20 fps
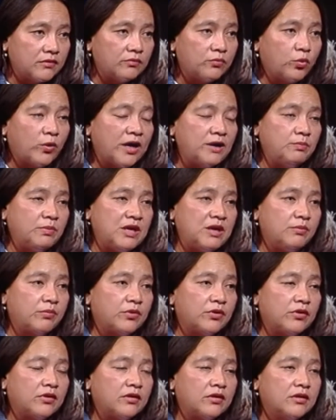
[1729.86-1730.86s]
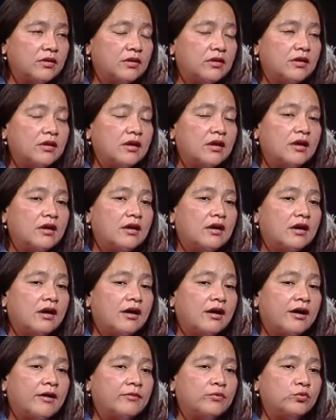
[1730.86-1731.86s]
white paper,
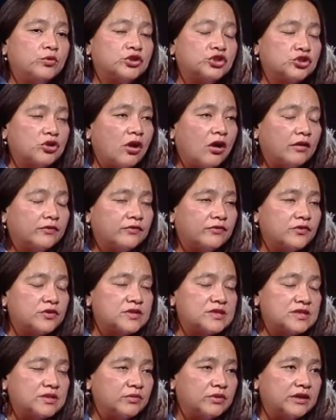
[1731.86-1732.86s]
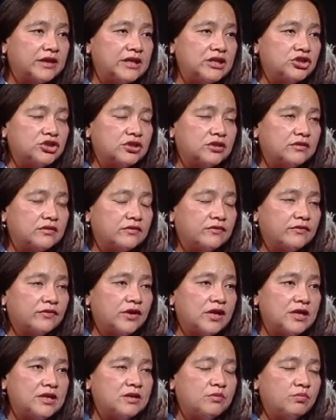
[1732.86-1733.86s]
which called for assimilation for
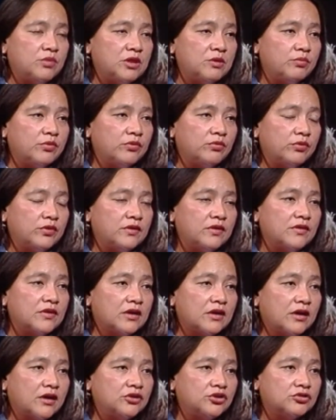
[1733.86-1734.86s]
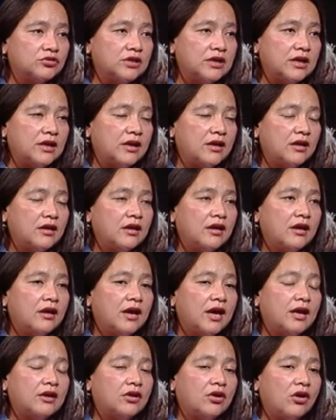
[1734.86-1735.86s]
Indian people within the country
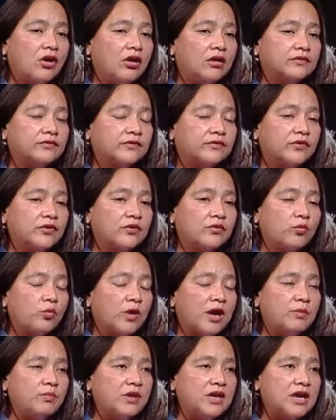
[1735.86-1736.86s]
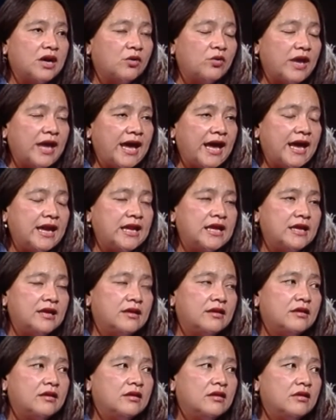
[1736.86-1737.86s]
and called for wiping out any
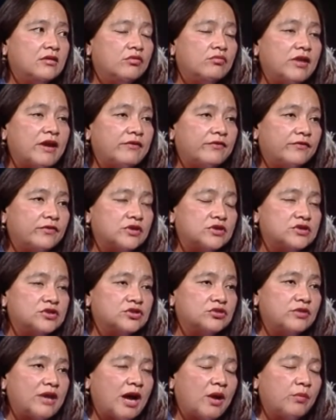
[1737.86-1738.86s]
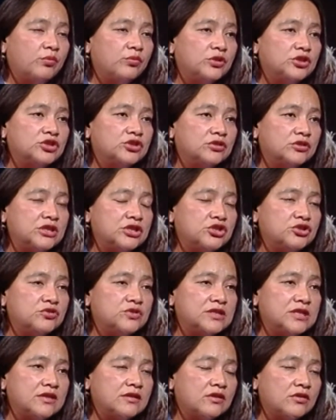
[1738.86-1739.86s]
reference to Aboriginal issues in the